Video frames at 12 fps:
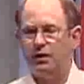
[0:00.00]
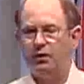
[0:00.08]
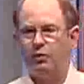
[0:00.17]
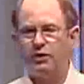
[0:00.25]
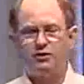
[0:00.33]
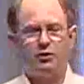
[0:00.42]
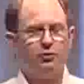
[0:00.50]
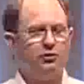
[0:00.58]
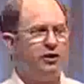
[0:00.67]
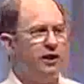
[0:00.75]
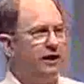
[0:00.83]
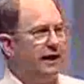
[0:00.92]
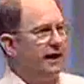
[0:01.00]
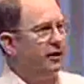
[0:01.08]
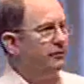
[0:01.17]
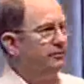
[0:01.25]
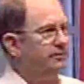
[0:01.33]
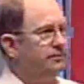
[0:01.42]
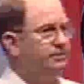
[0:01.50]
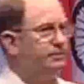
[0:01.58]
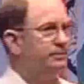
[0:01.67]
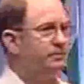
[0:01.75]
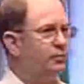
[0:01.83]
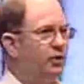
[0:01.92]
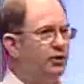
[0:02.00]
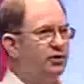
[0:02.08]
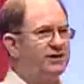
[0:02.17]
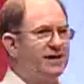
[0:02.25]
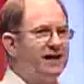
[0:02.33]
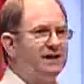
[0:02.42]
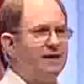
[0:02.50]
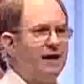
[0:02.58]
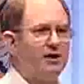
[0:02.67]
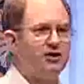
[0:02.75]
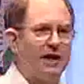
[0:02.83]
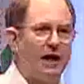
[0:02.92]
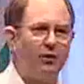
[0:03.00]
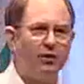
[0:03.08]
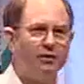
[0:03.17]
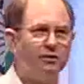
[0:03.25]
What's your routine now when you decide to take a shower?